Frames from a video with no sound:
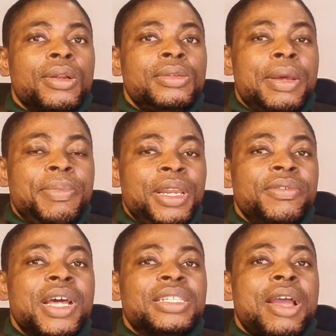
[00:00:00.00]
they
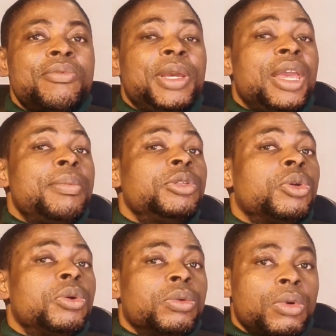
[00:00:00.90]
believe that I will be able
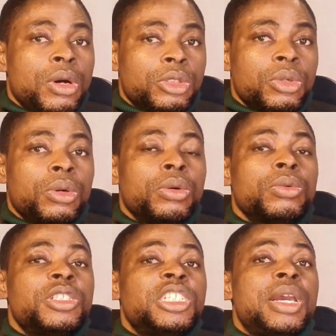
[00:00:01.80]
to also
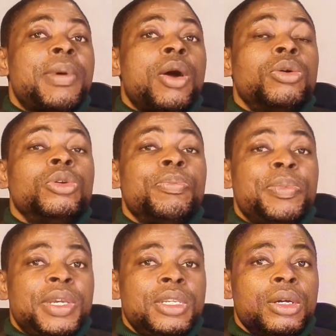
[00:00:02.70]
share my own
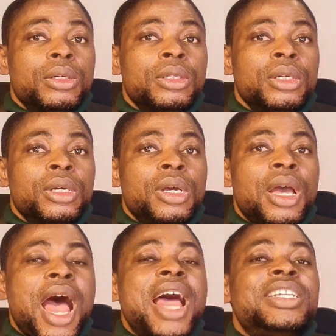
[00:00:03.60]
opinion
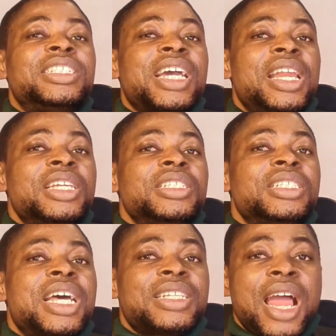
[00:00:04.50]
and the challenges
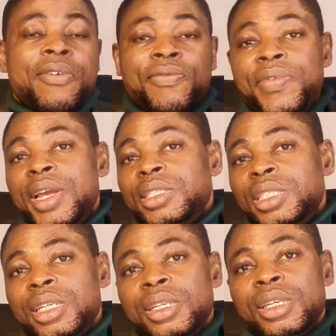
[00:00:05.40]
that I have
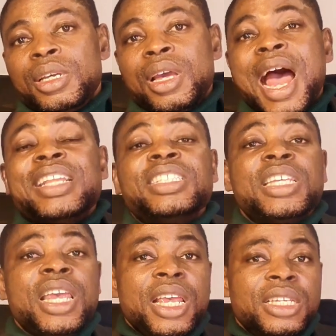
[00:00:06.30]
faced and
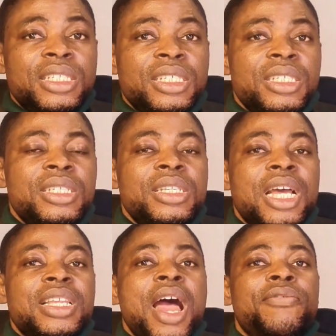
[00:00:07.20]
things
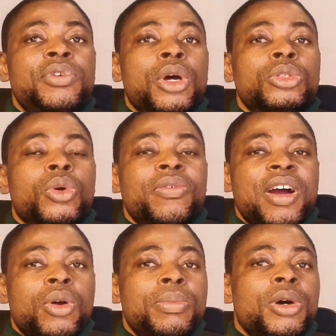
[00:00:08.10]
that I have done to
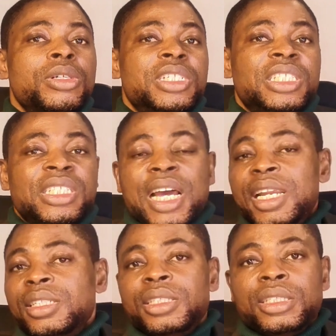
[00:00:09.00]
overcome all these
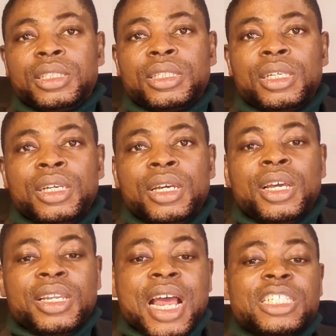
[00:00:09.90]
challenges.
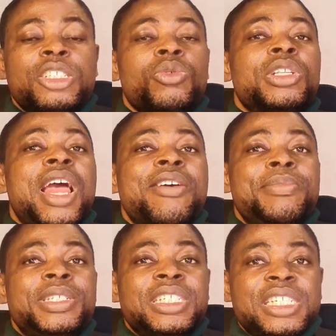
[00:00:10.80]
That is what I will
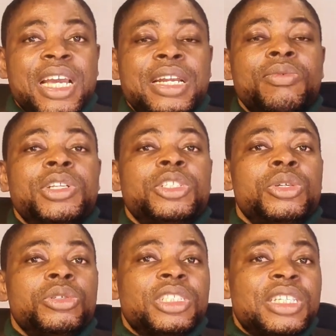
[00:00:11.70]
be sharing with
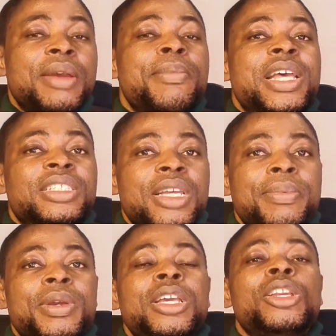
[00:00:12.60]
you step by
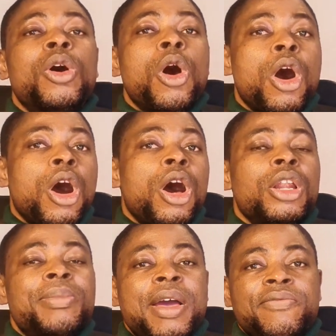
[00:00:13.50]
step in
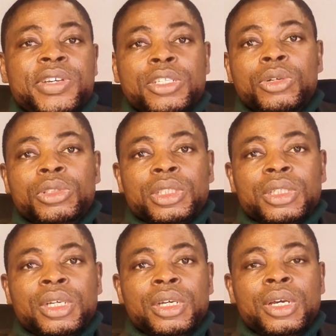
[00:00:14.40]
all my videos.